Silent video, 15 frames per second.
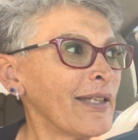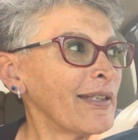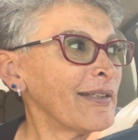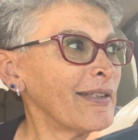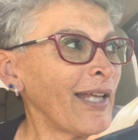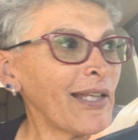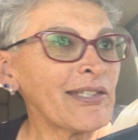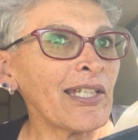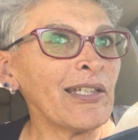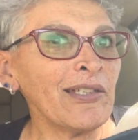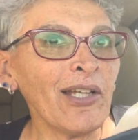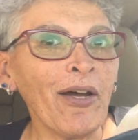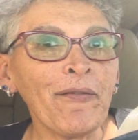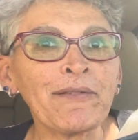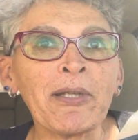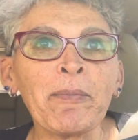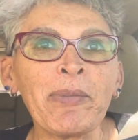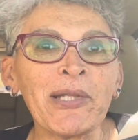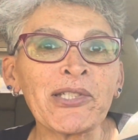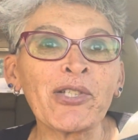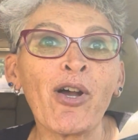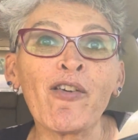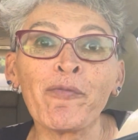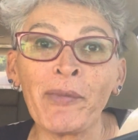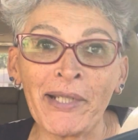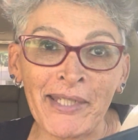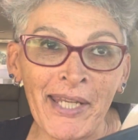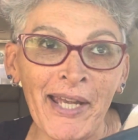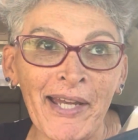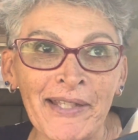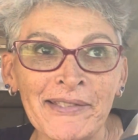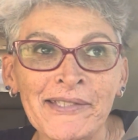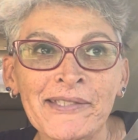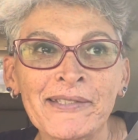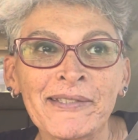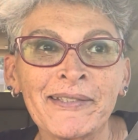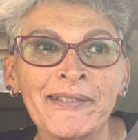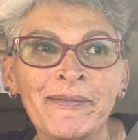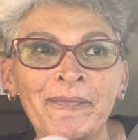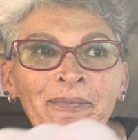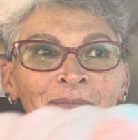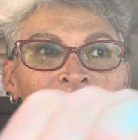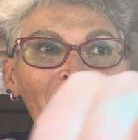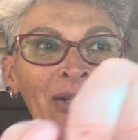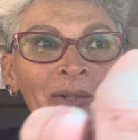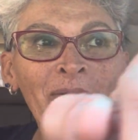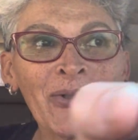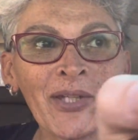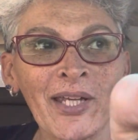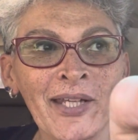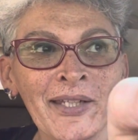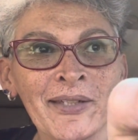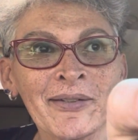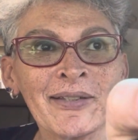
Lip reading: That's enough to piss off my cats. Okay.